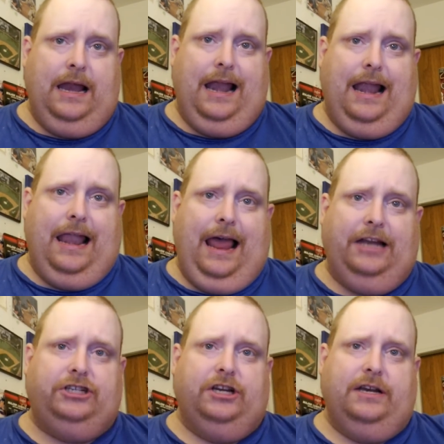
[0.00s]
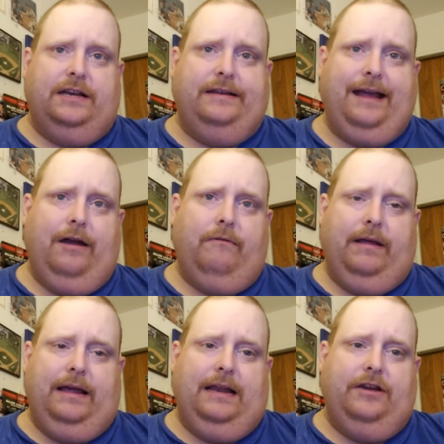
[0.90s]

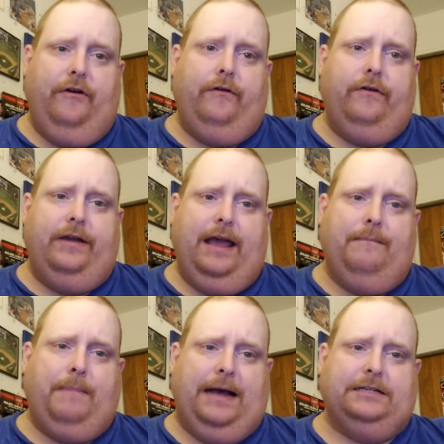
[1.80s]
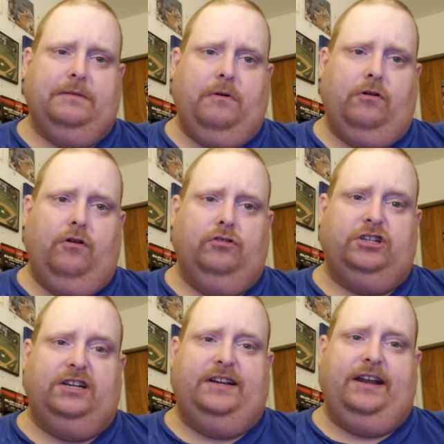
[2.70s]
legendary Notre Dame basketball
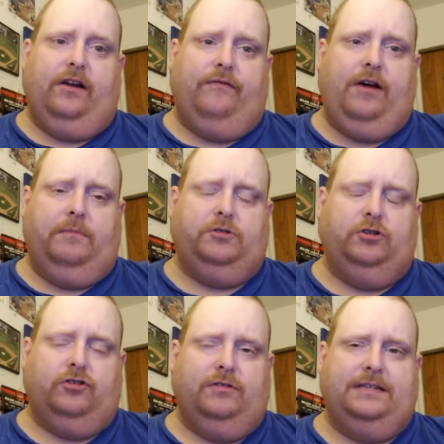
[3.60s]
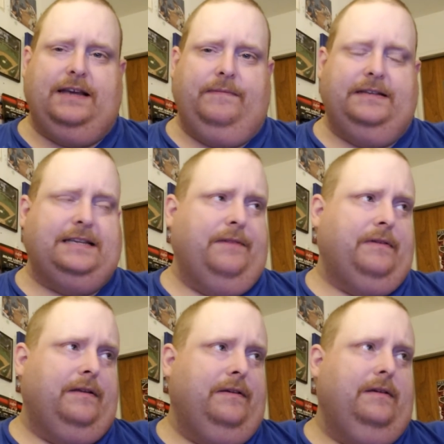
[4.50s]
coach Digger Phelps, who turned 77.